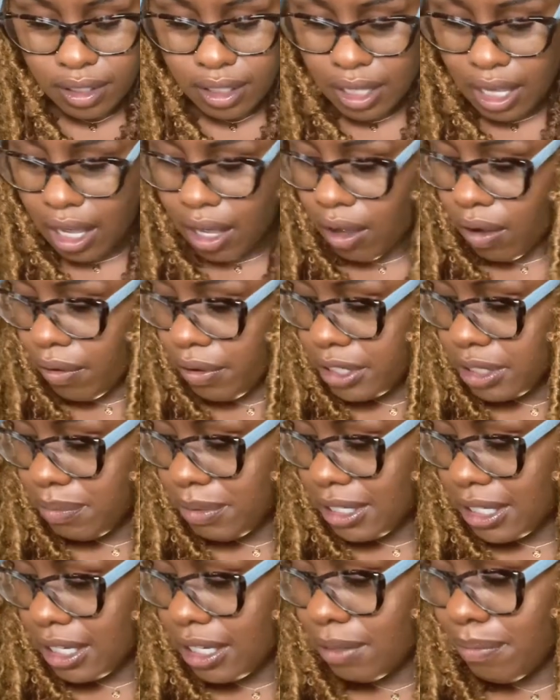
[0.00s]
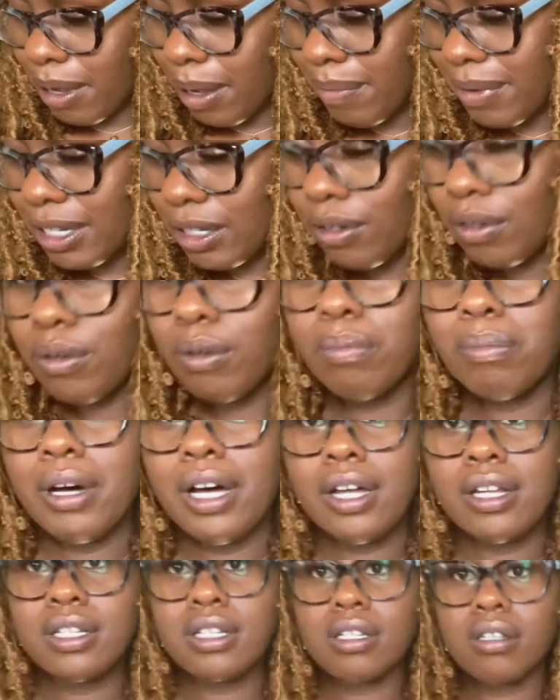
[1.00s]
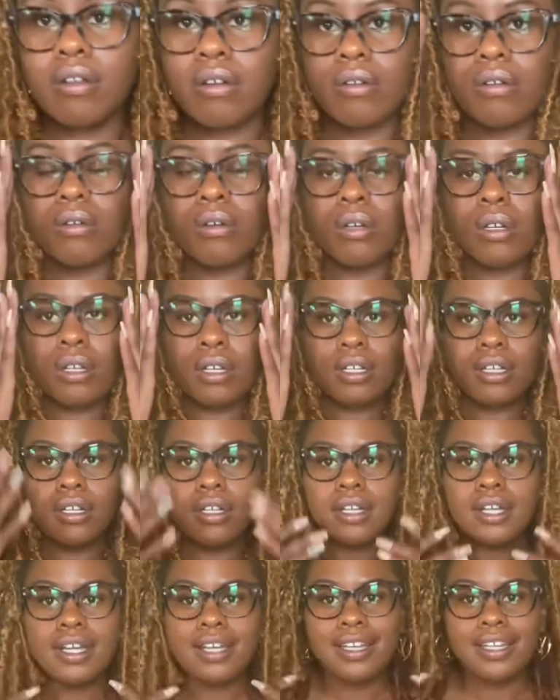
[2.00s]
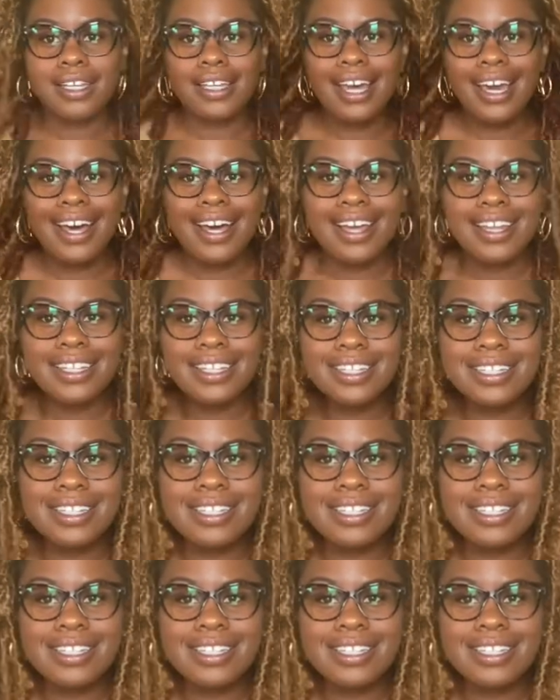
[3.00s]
I always be thinking about my little coupons. So, yeah, this